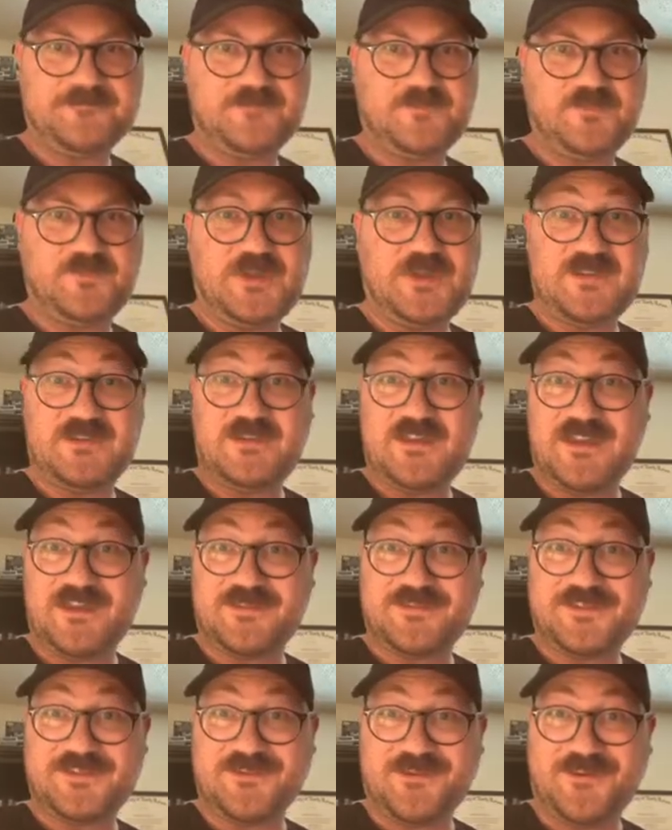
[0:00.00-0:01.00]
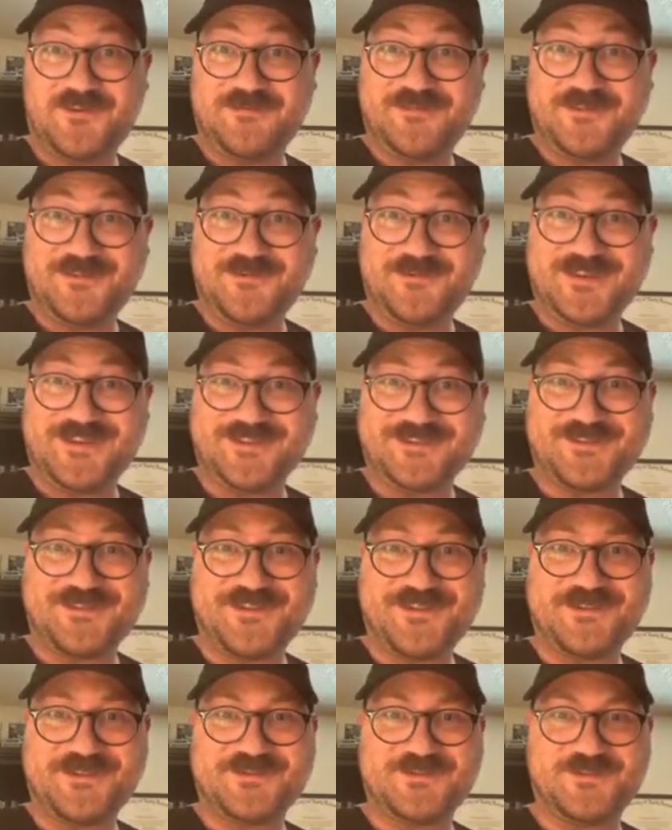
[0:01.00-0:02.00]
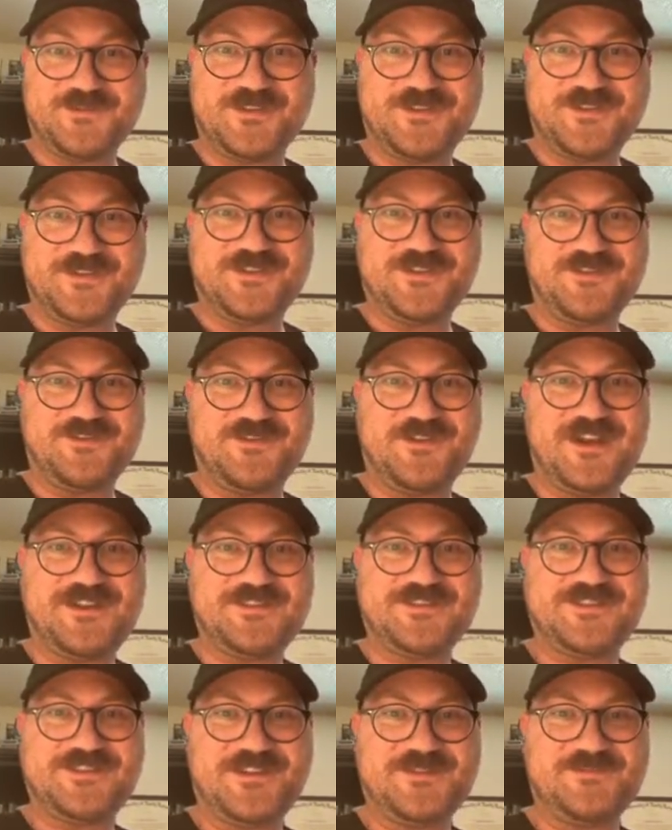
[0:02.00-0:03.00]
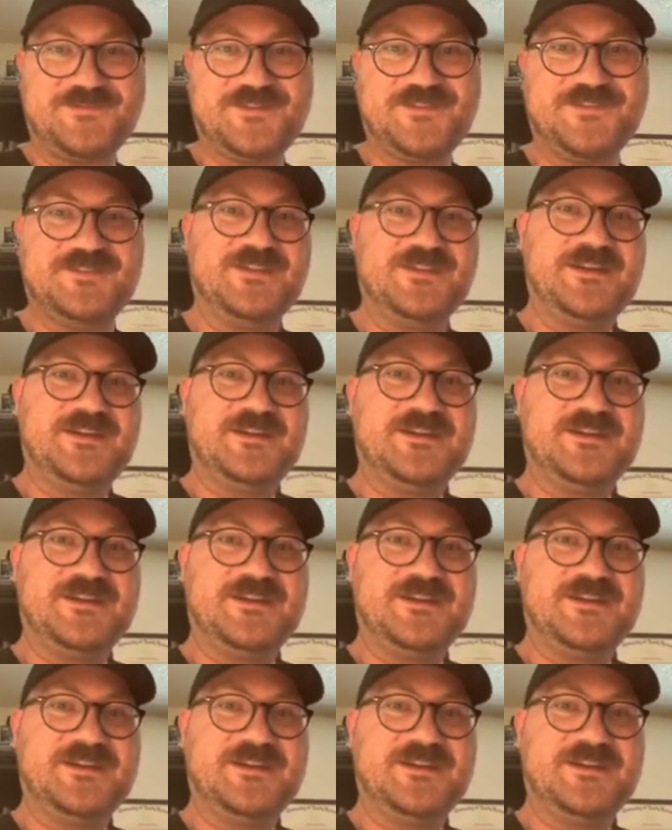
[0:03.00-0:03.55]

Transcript: But yeah, so hopefully we can close with the grass types.